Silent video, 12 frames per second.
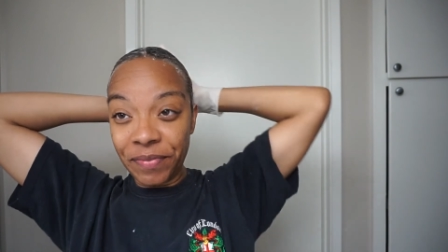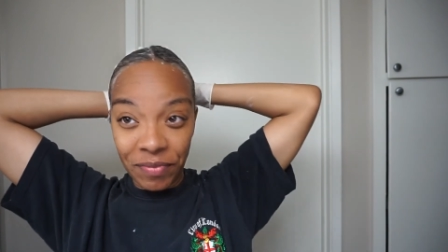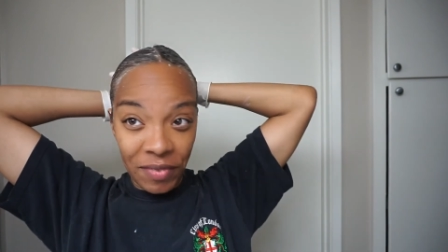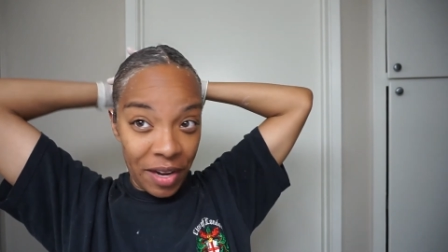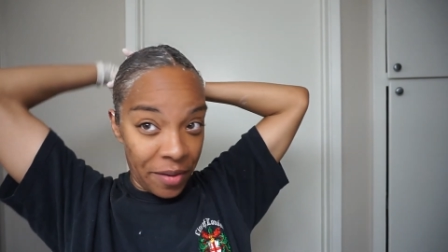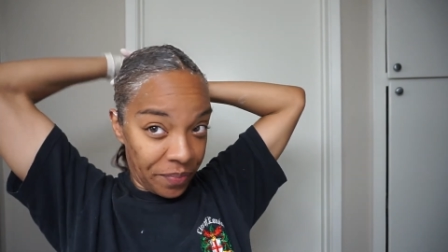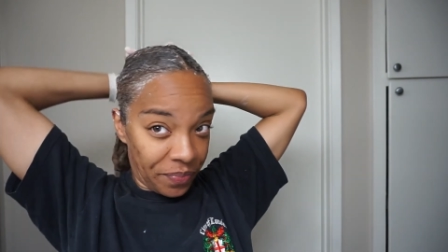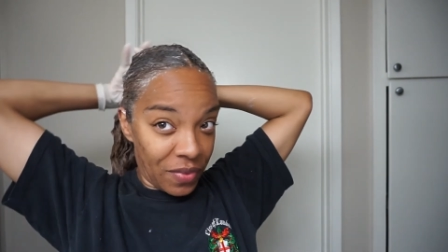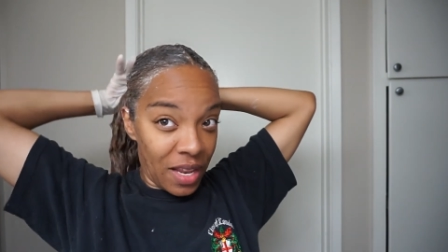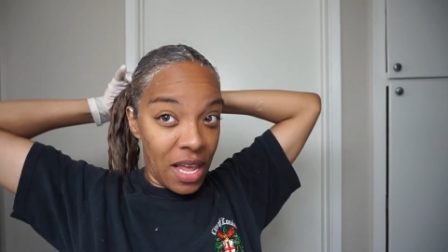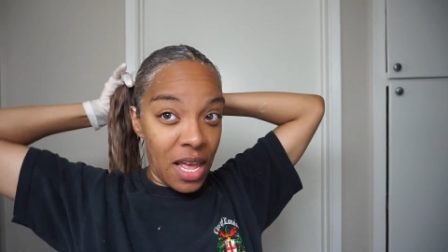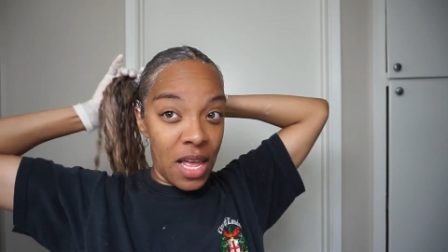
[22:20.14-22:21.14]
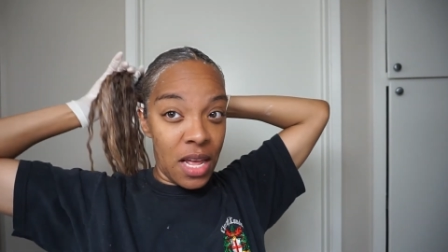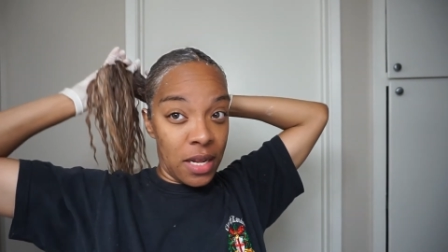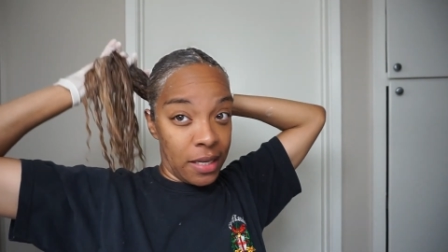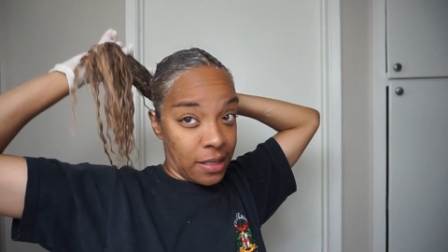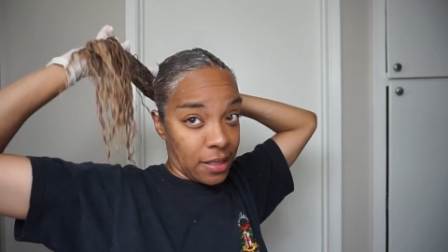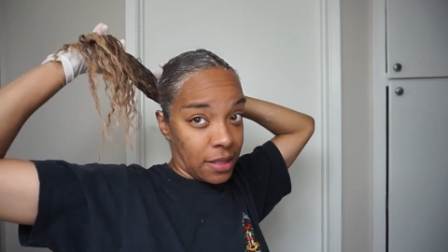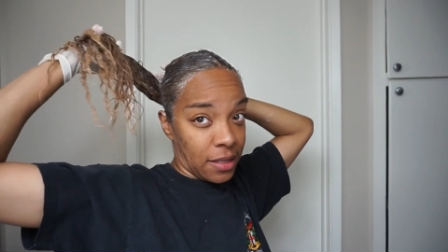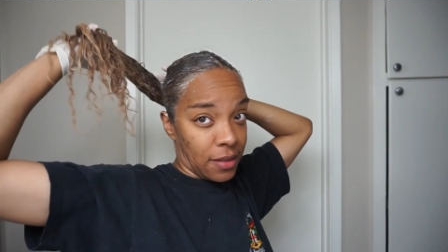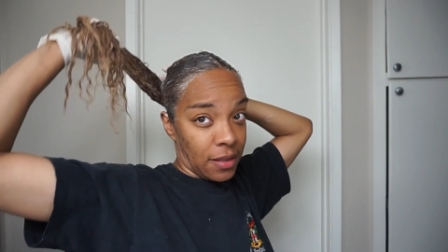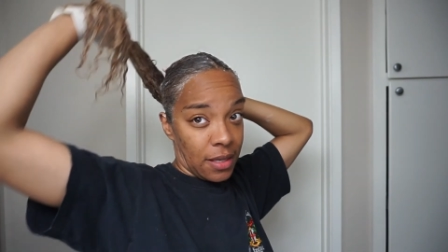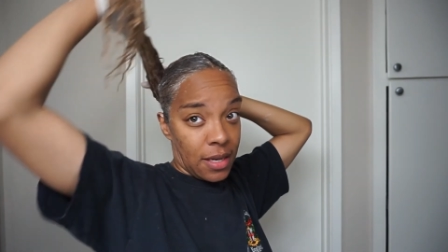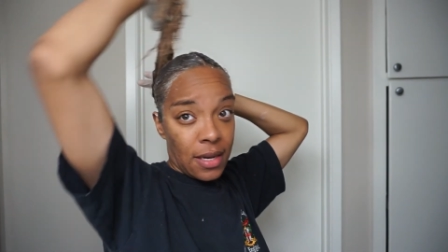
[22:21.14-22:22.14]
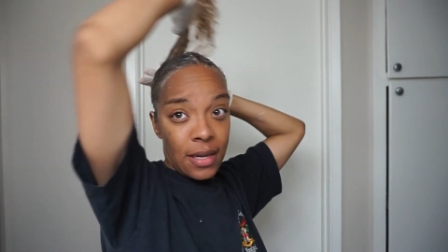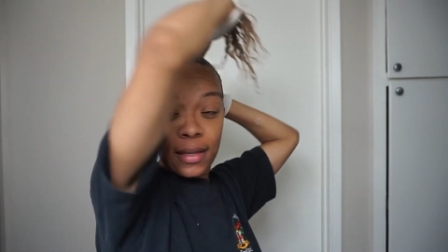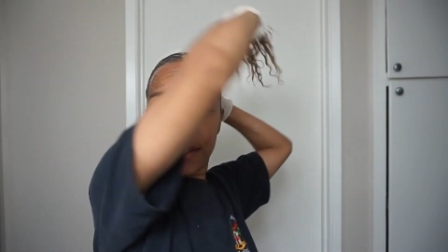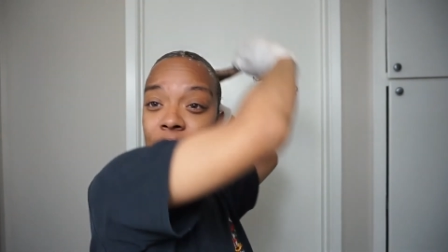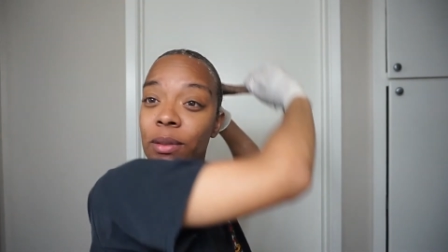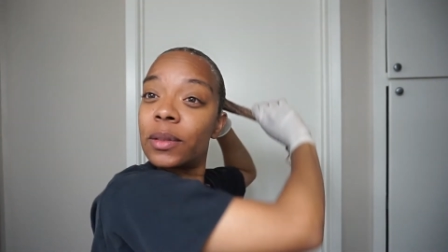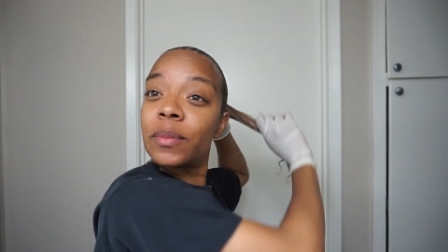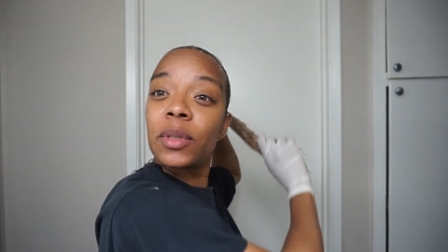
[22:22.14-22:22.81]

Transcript: Okay. So now I'm